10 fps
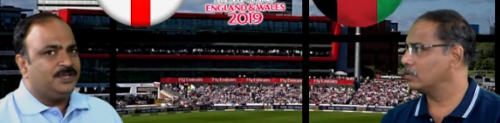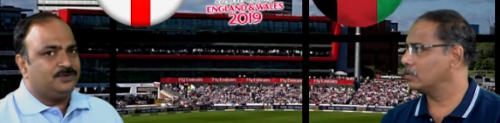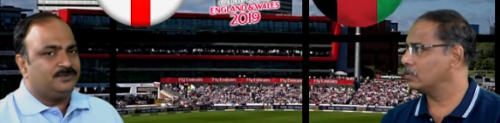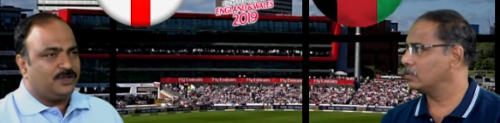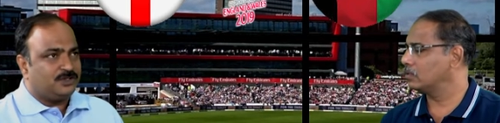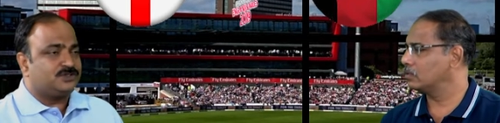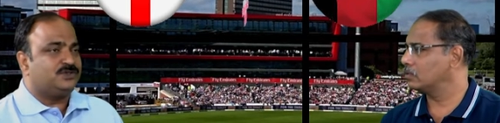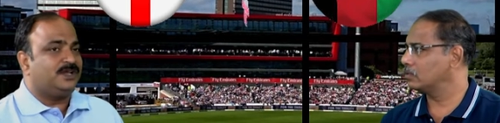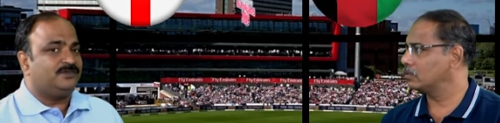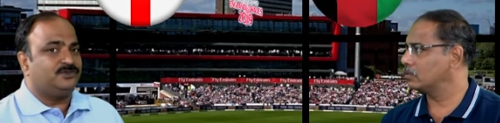Speaker 1: You will also
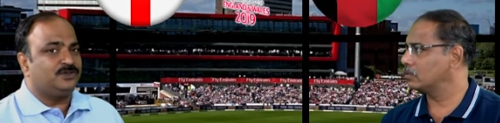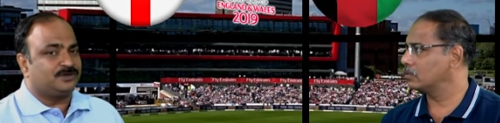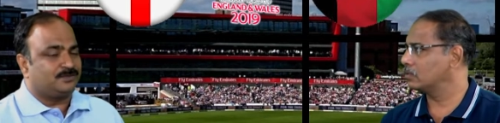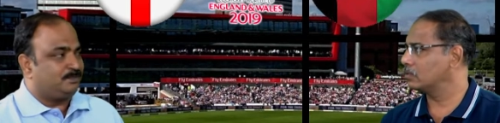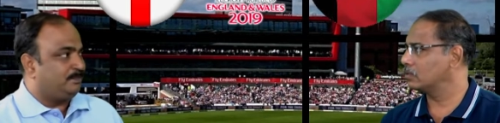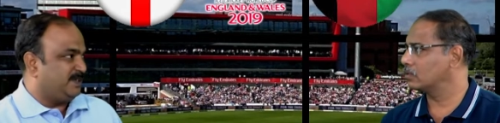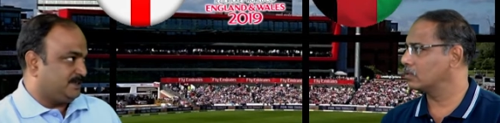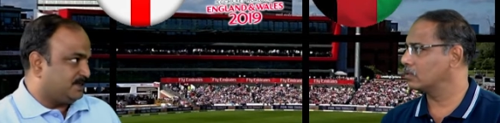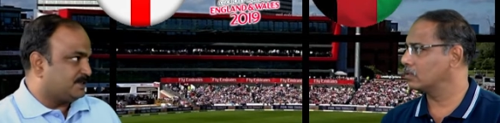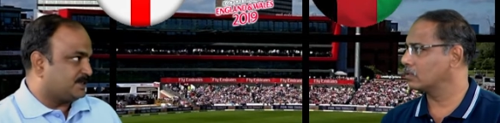have your
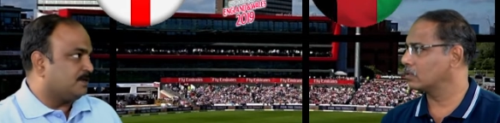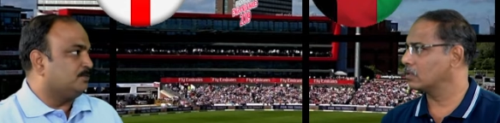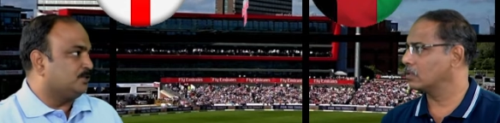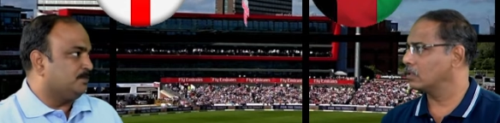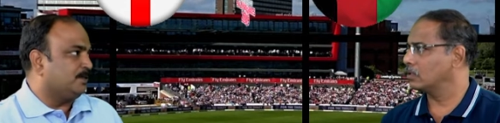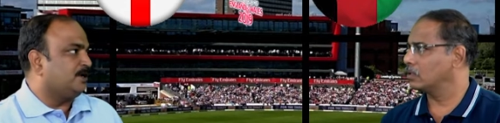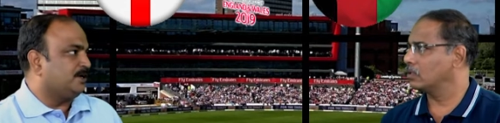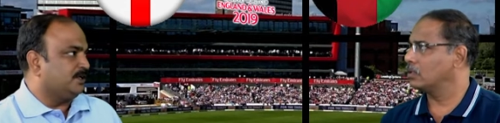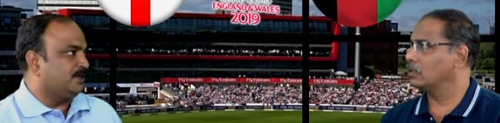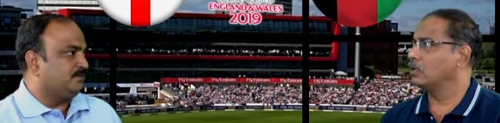pacers come to the
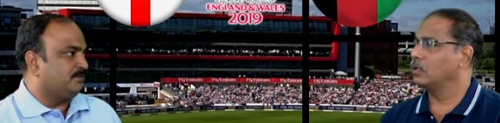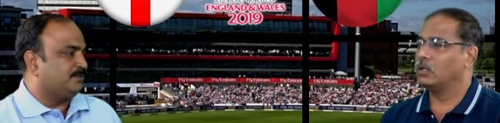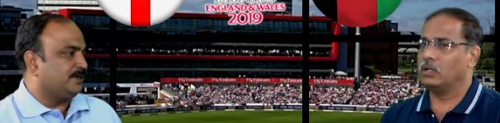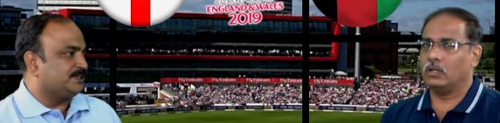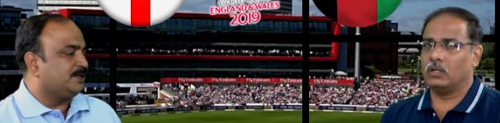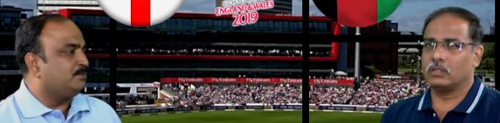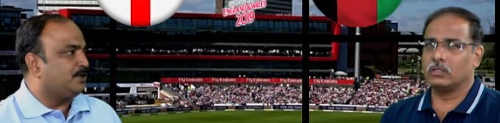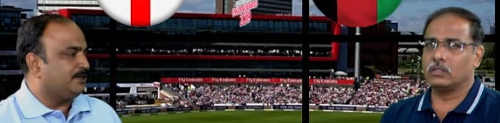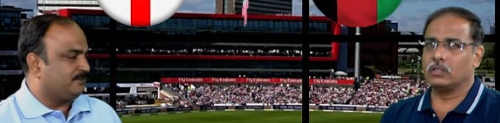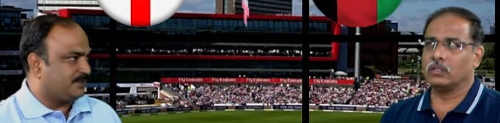party at some
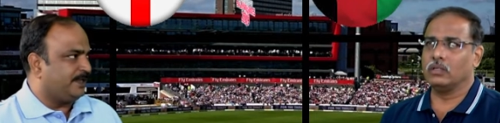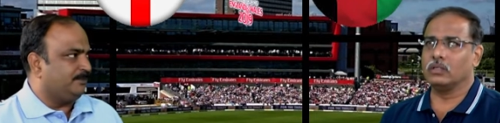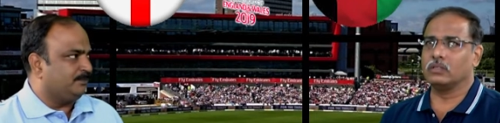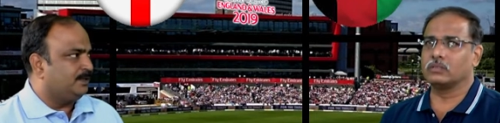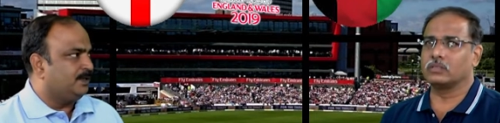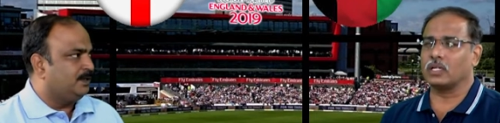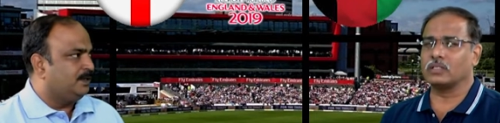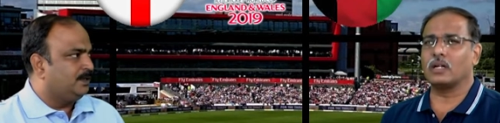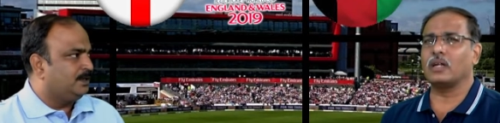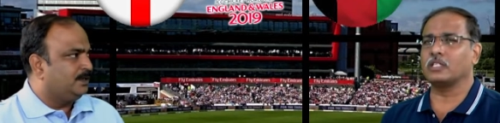point of time.
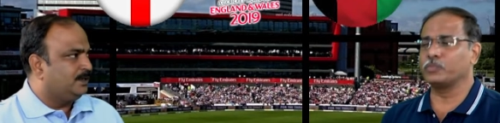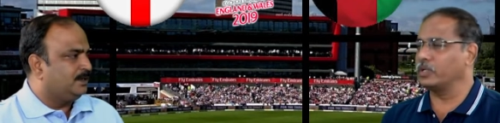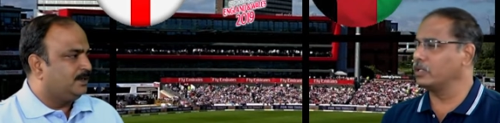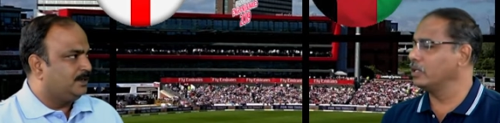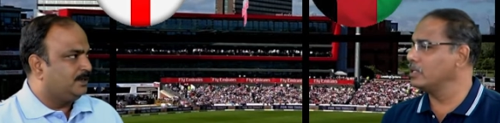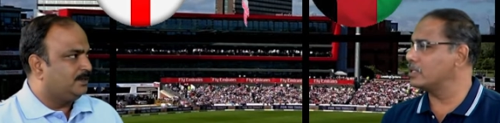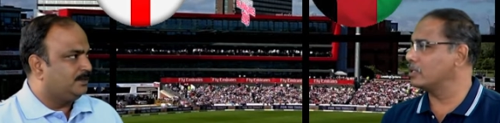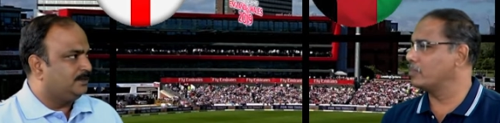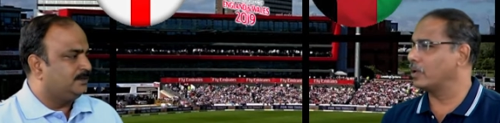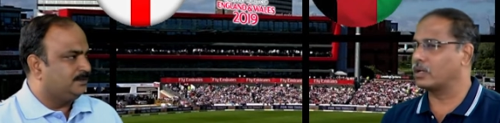
Speaker 2: Zadran has been
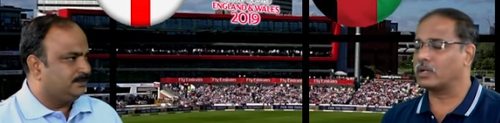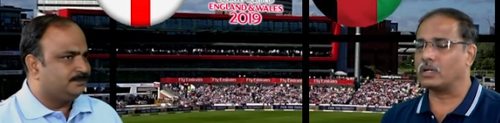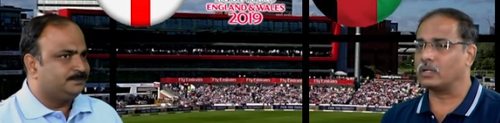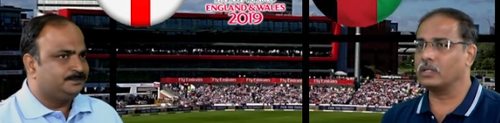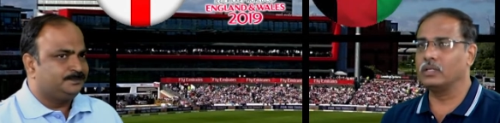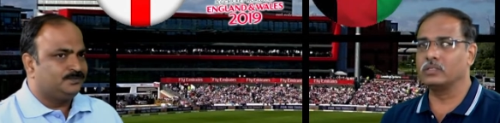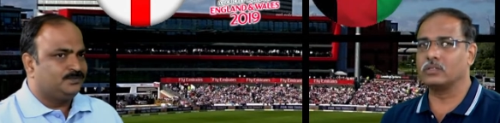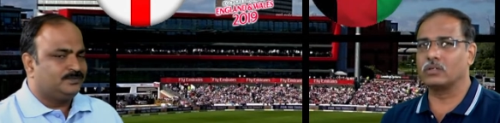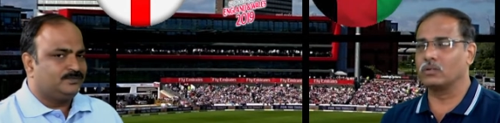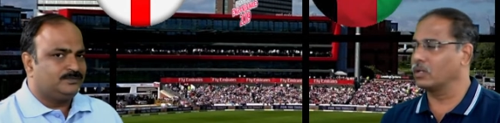decent, but uh, he is
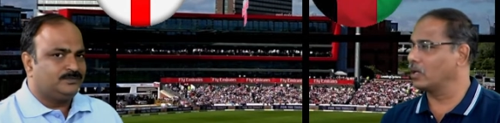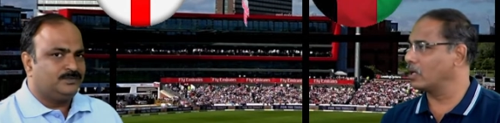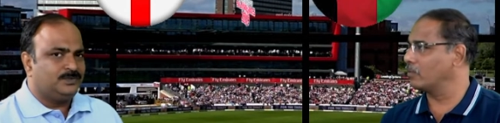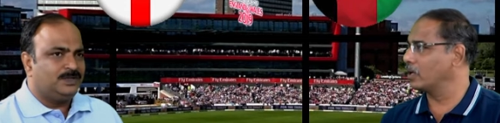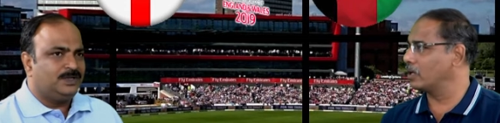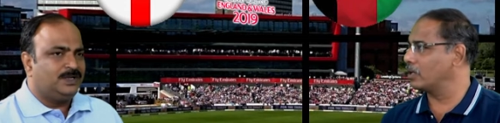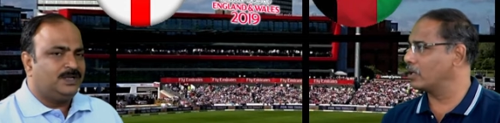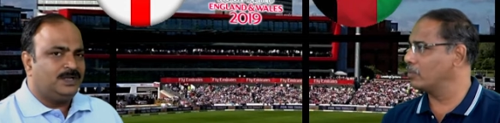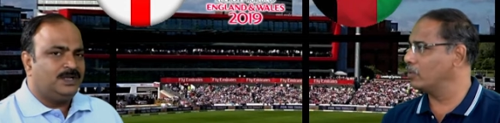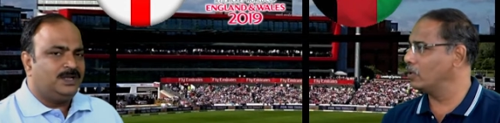not looking like a
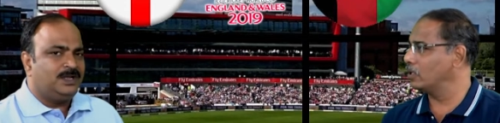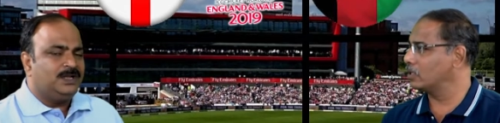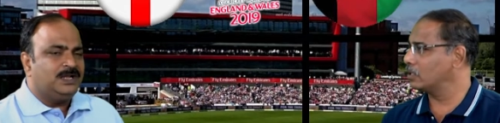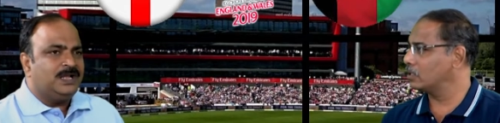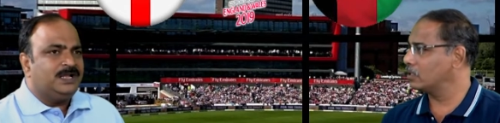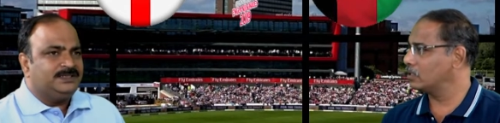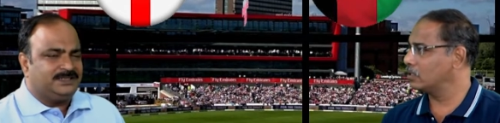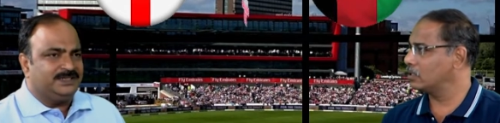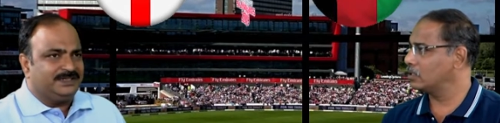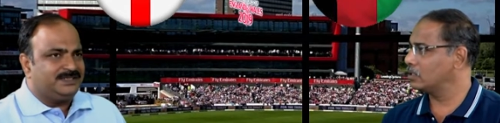wicket-taking bowler.
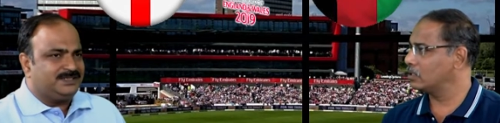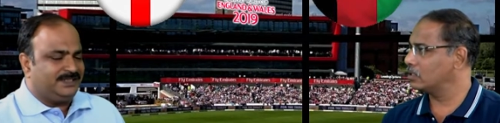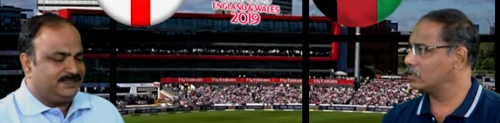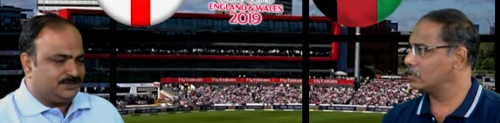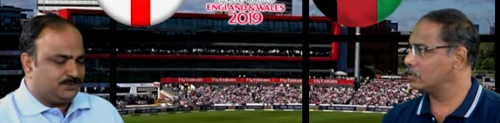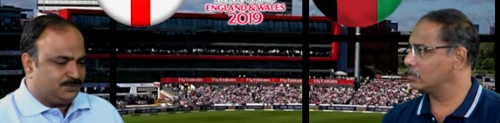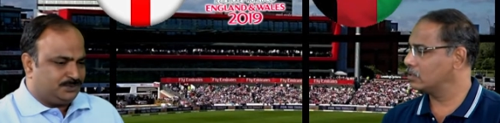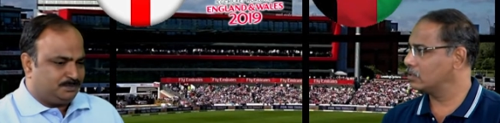
Speaker 1: See, it is like this. You,